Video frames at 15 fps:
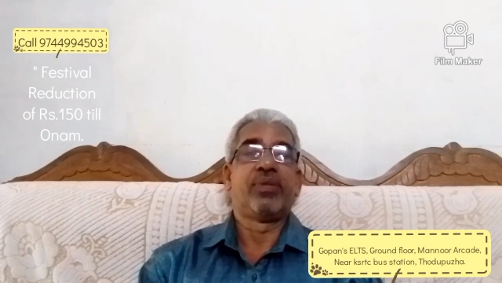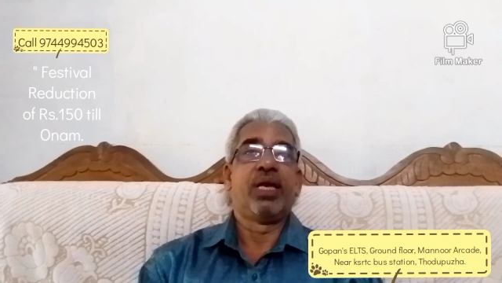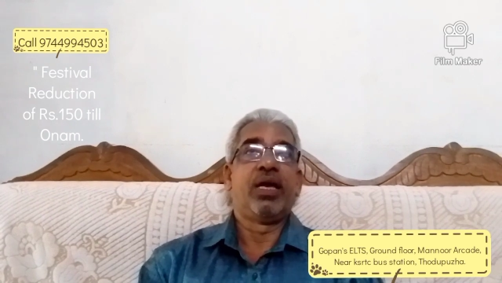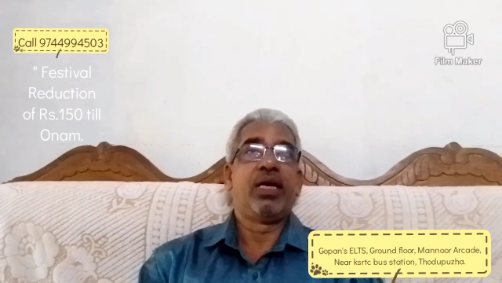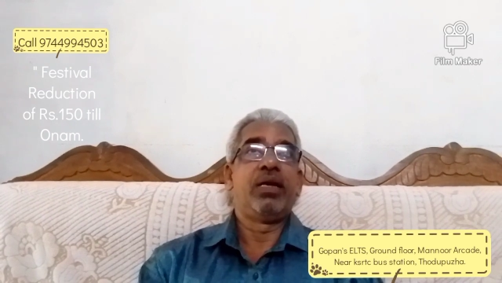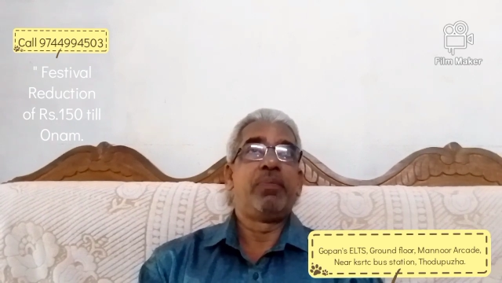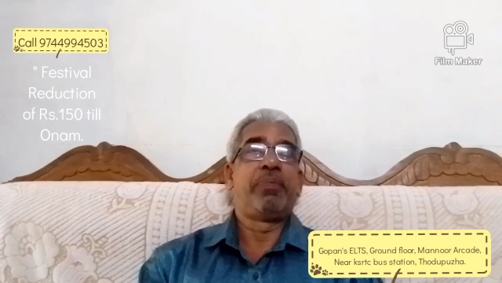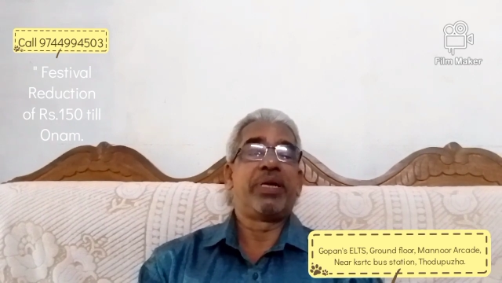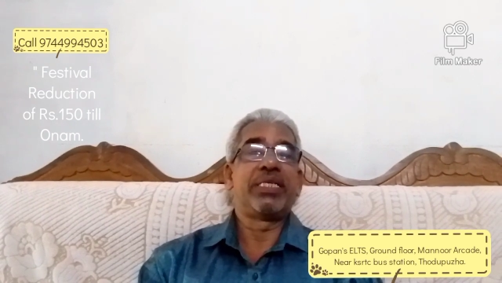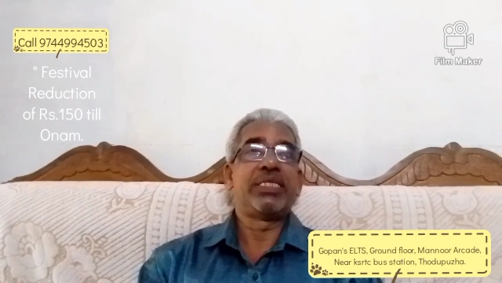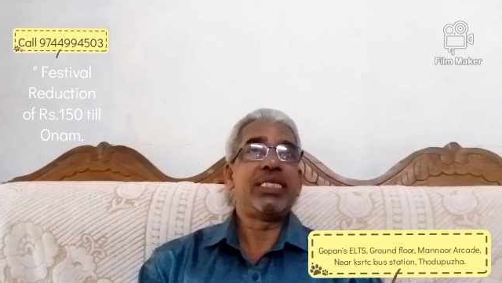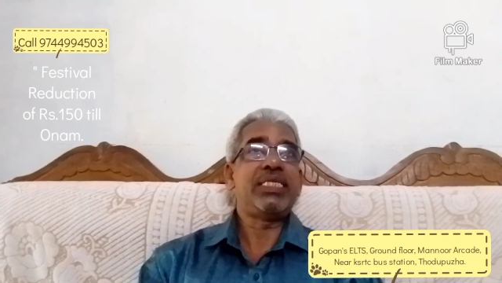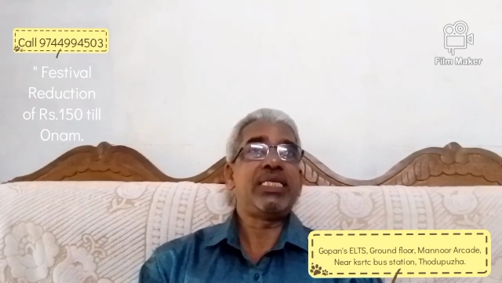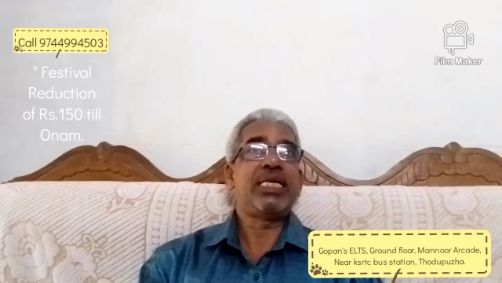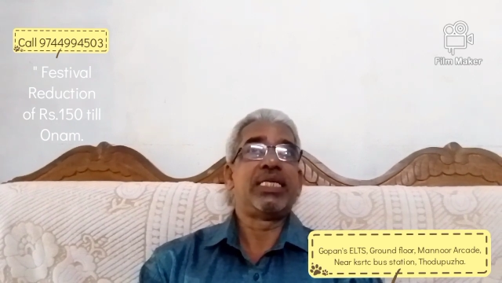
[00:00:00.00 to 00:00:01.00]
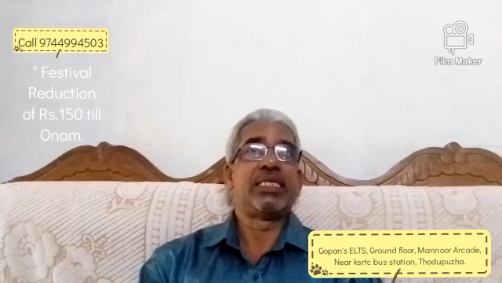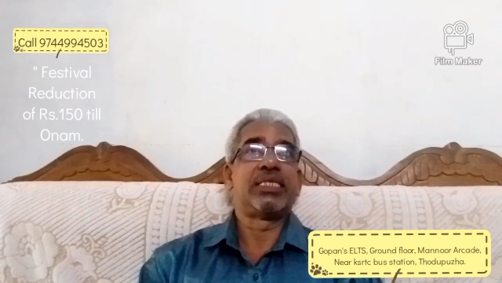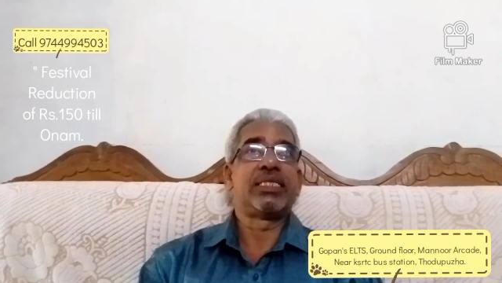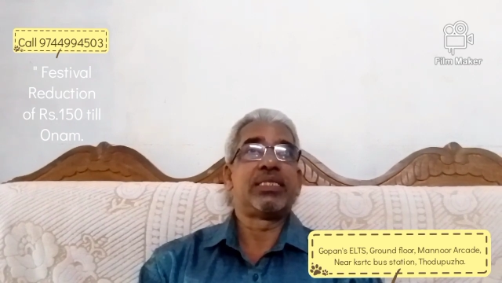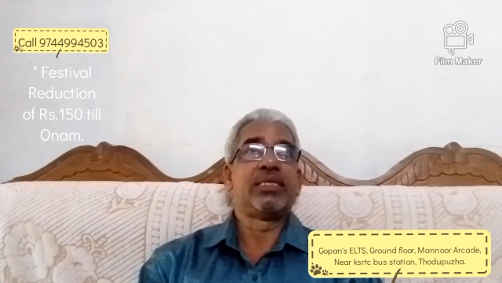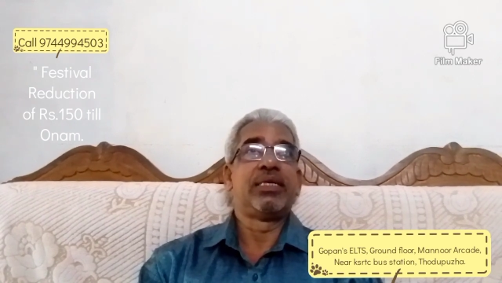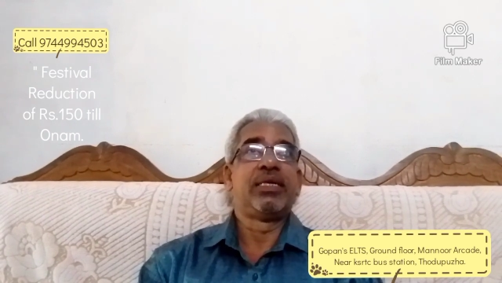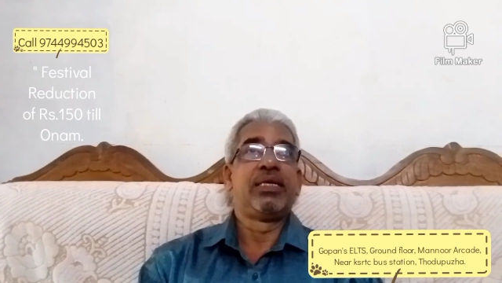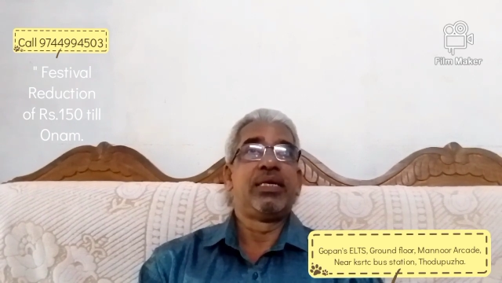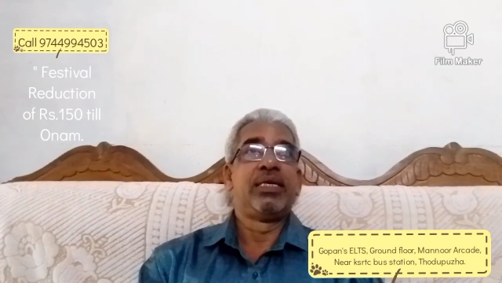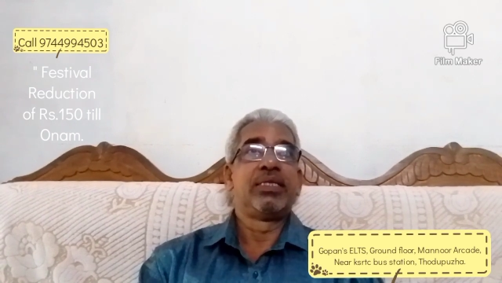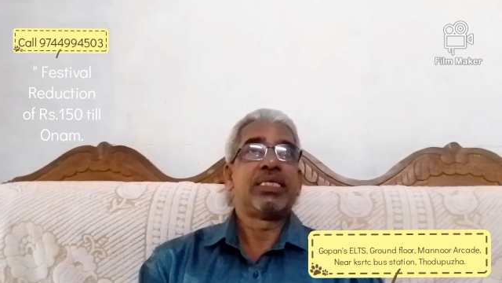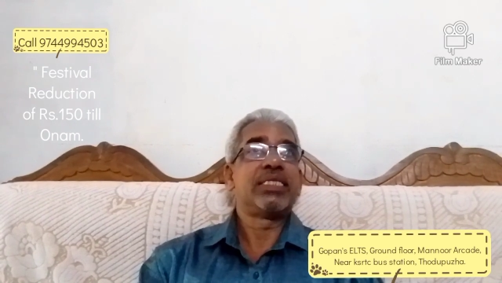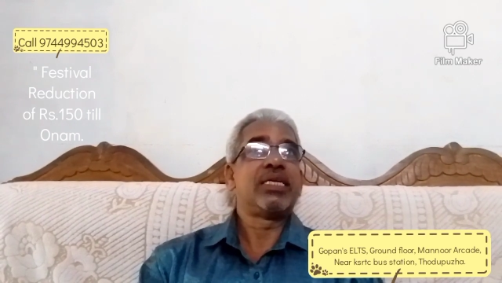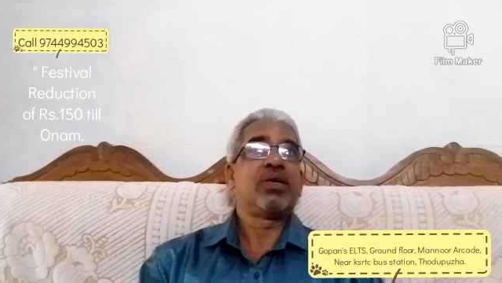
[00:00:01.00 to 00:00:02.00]
In present tense,
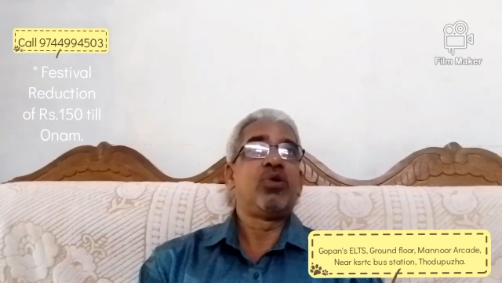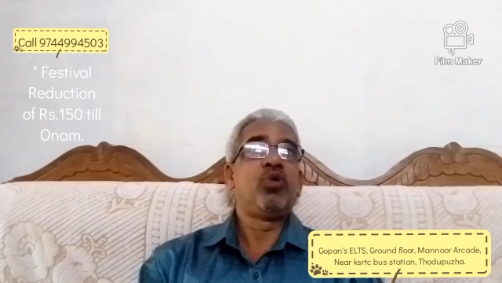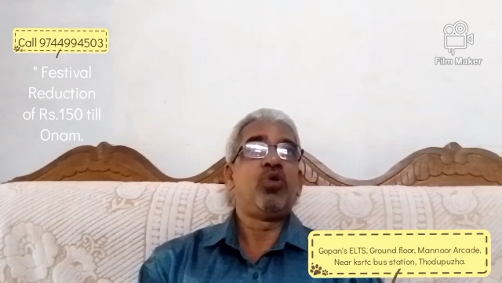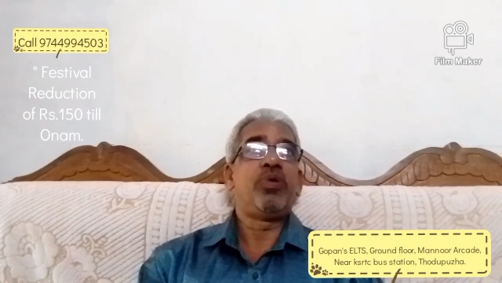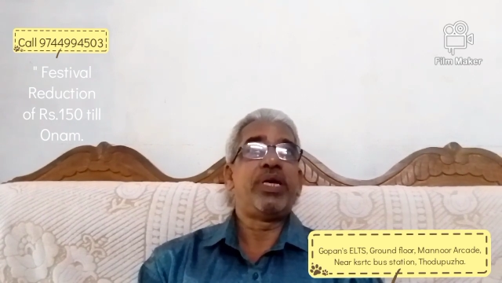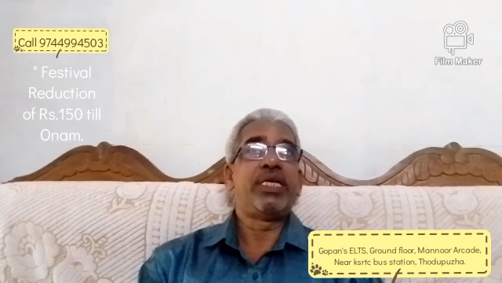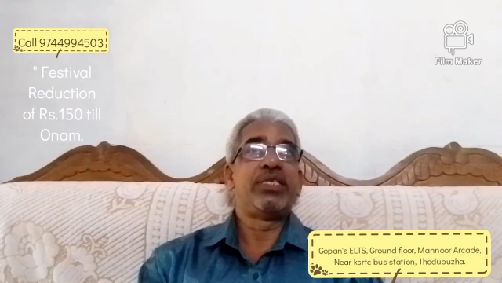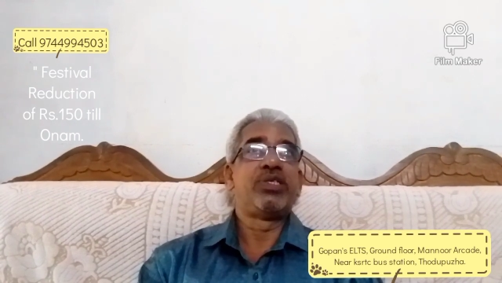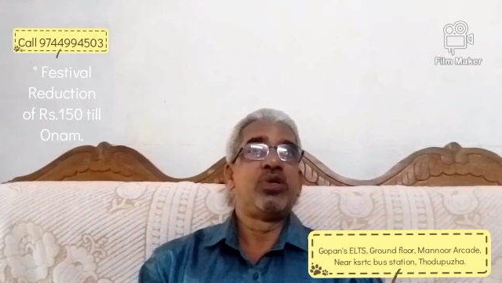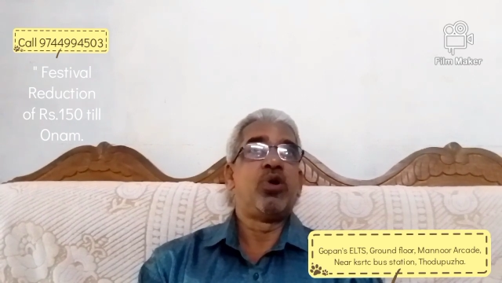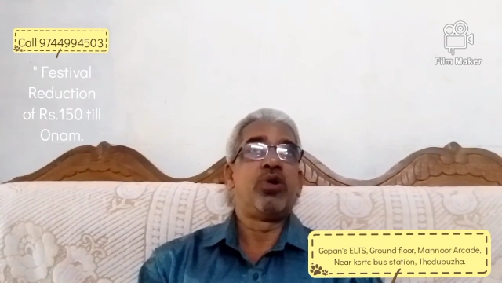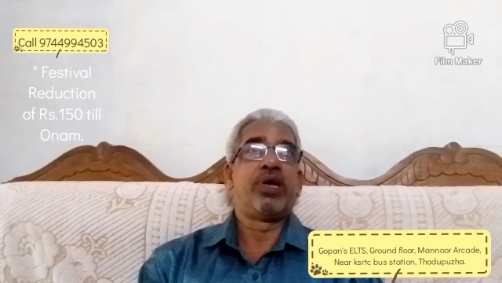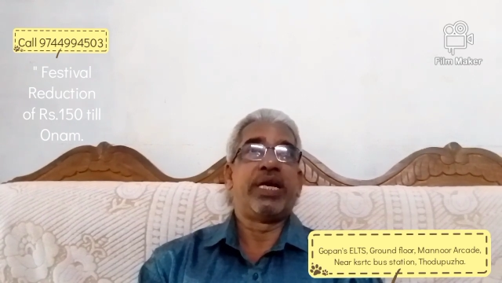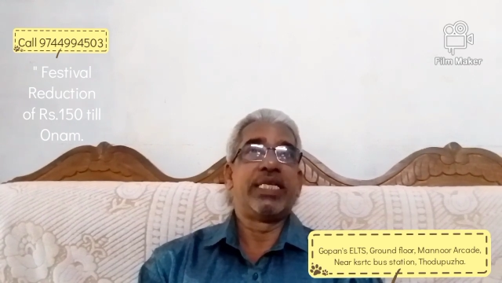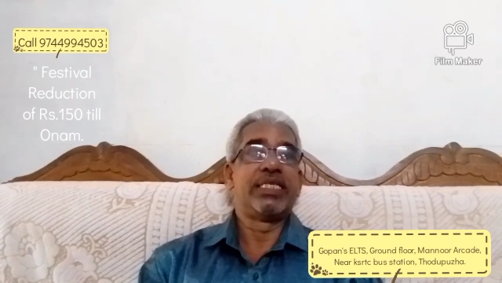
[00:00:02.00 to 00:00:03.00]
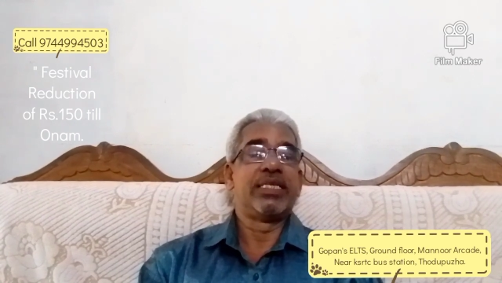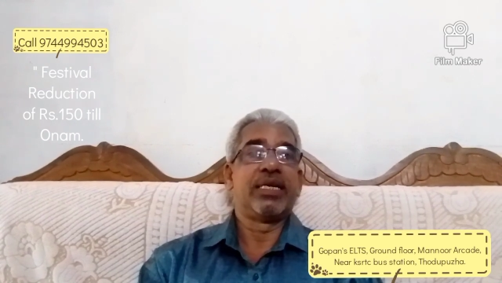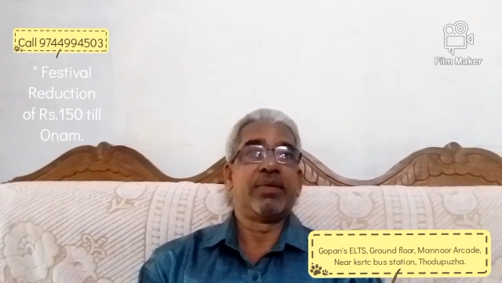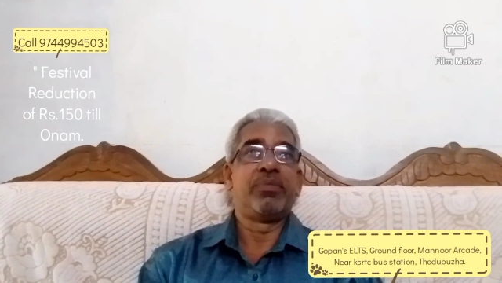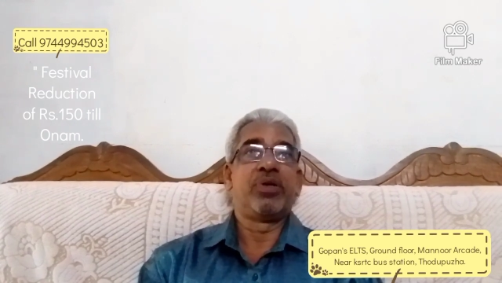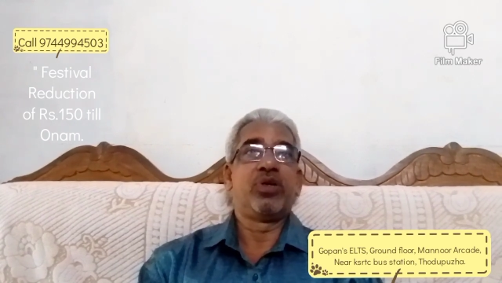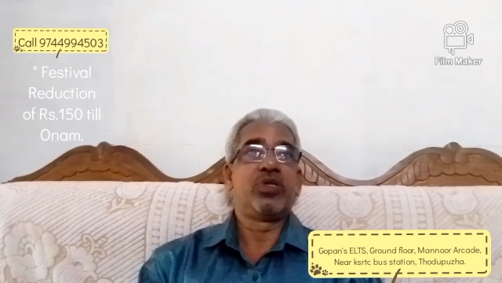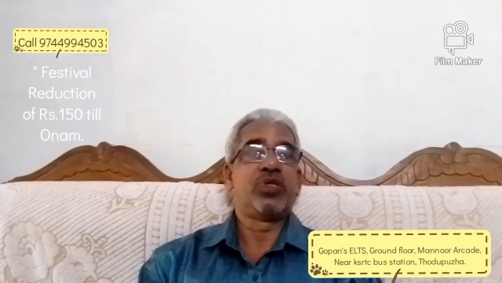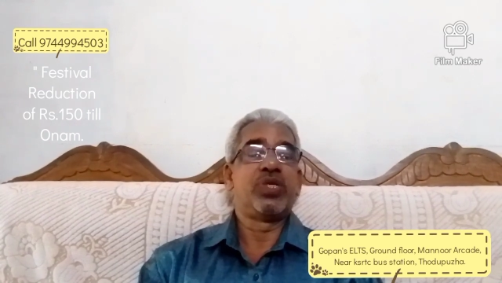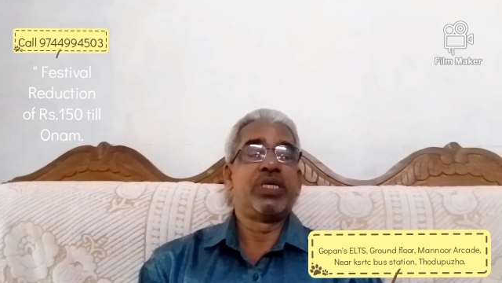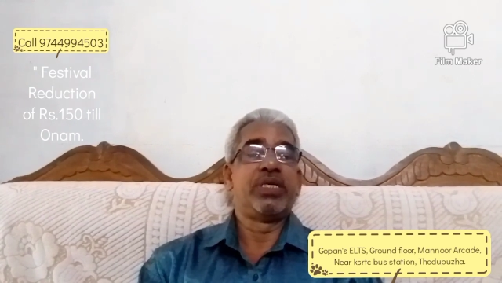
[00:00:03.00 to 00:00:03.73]
such a clue word is not necessary because